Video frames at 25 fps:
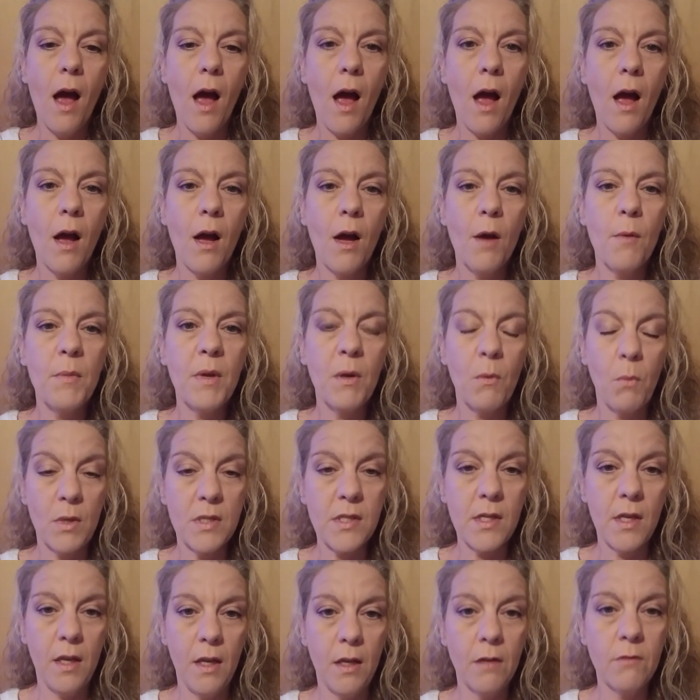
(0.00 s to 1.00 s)
It
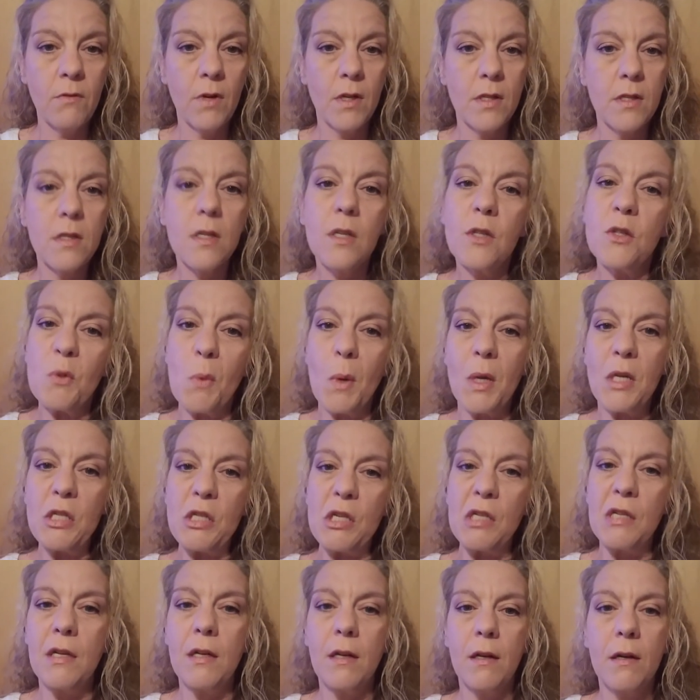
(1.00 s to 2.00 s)
was a hit and run
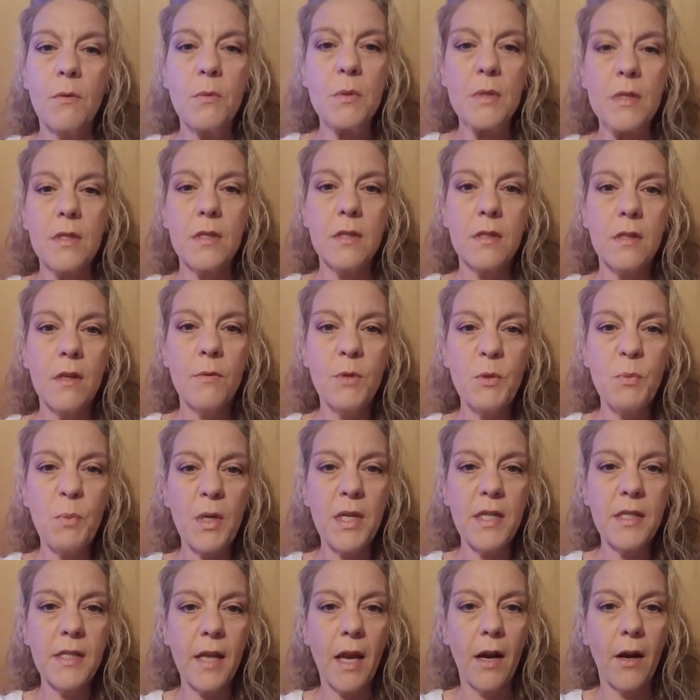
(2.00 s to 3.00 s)
situation, and it was
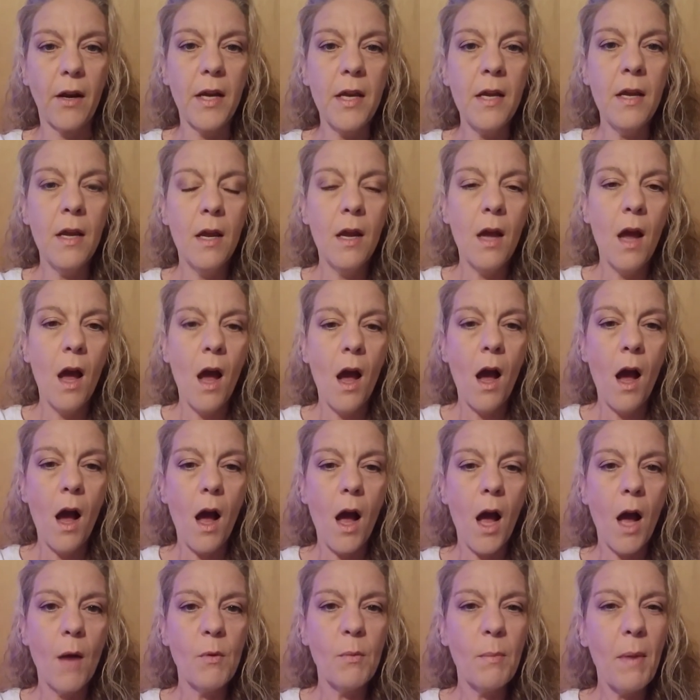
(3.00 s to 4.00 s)
pretty scary.
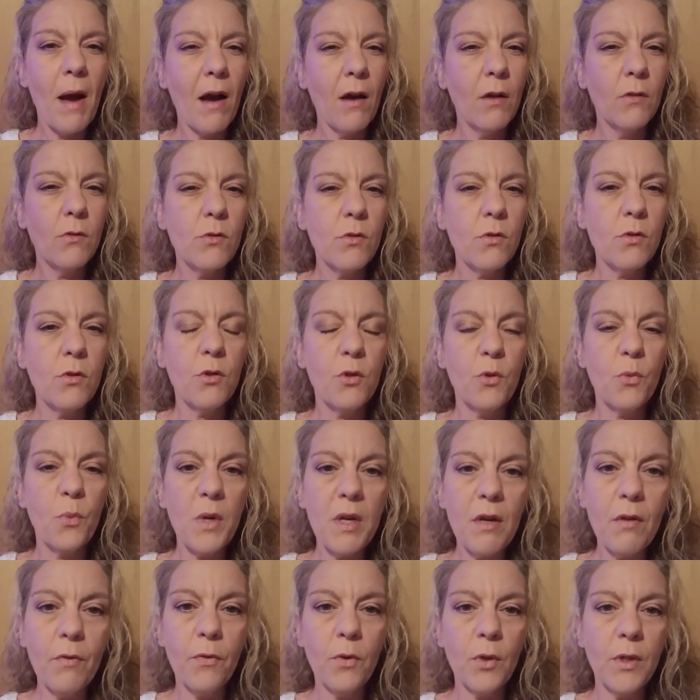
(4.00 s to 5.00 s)
About
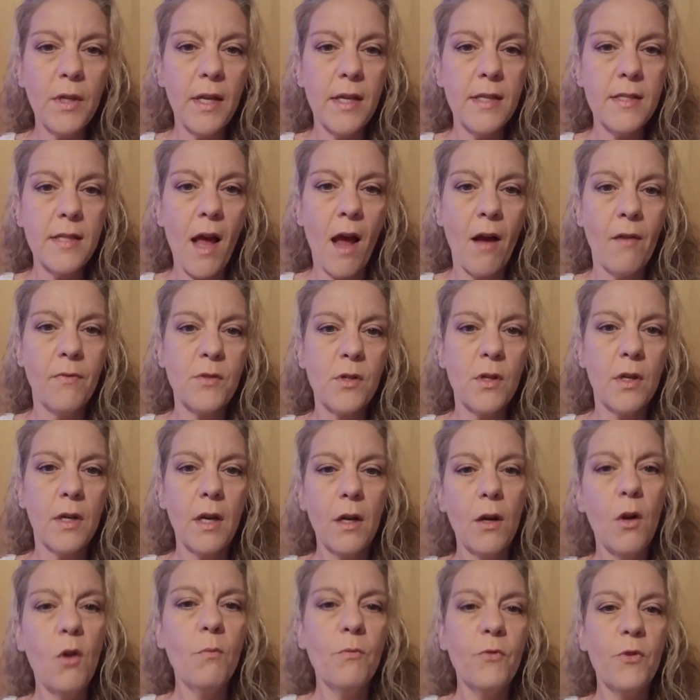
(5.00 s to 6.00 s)
3 or 4 days after I
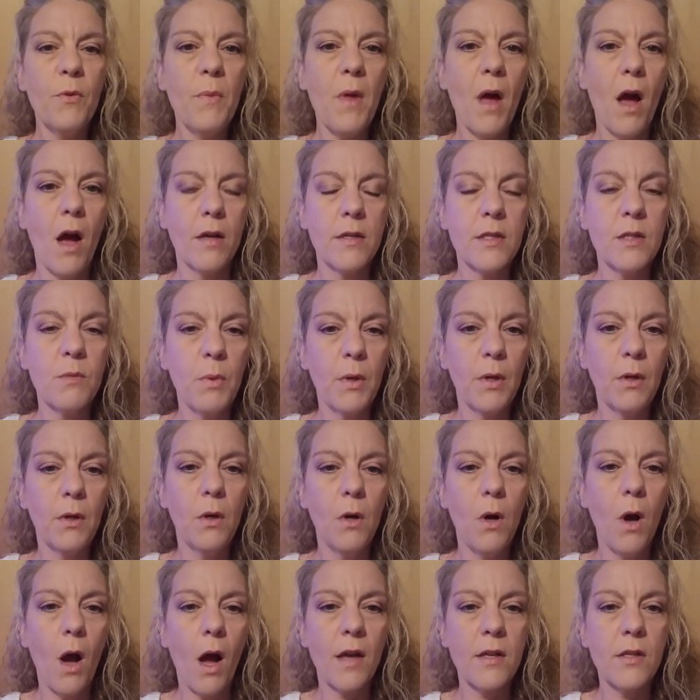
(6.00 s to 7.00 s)
got home from the
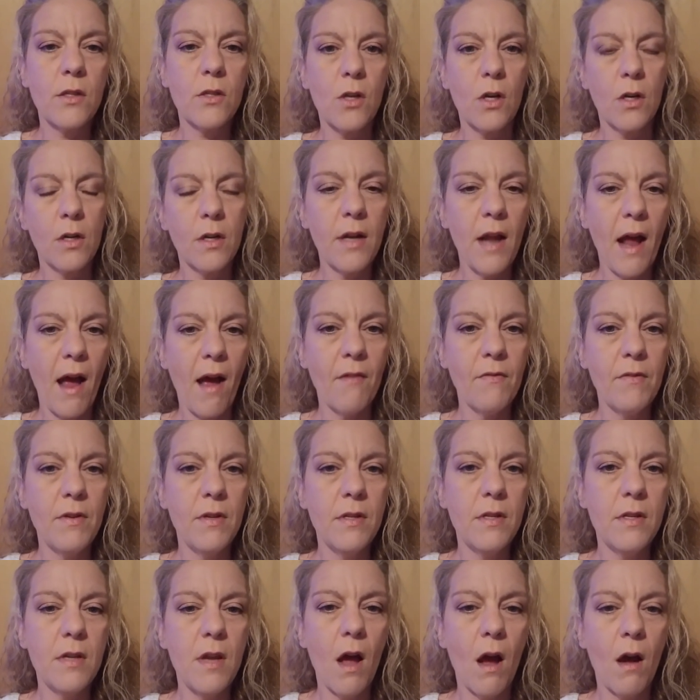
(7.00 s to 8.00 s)
hospital, I started
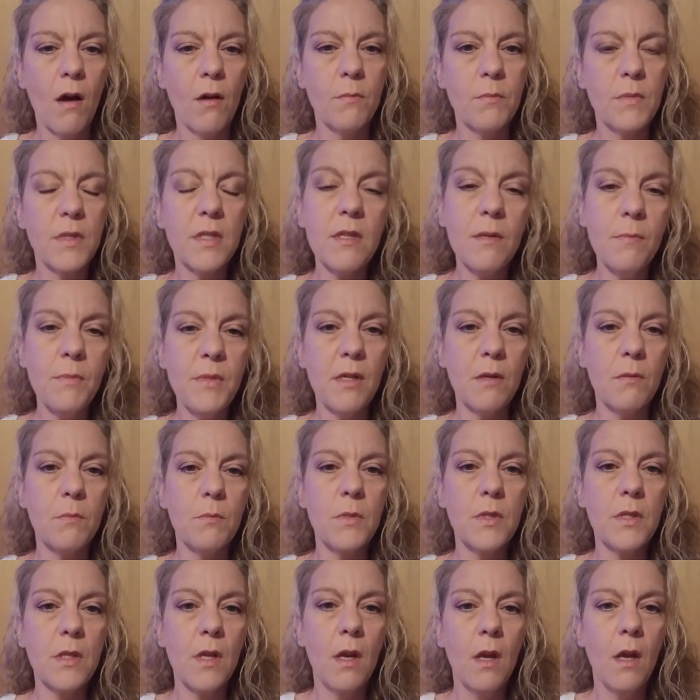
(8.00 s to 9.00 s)
having
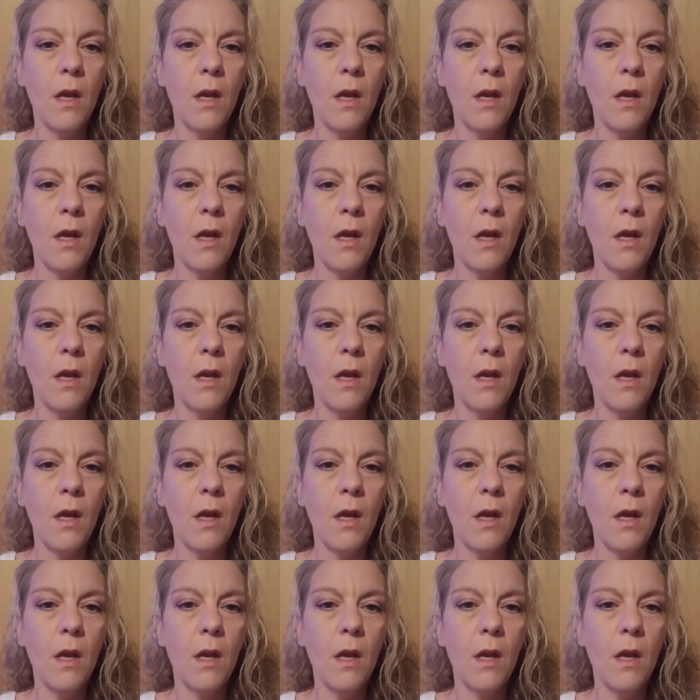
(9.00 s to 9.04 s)
symptoms.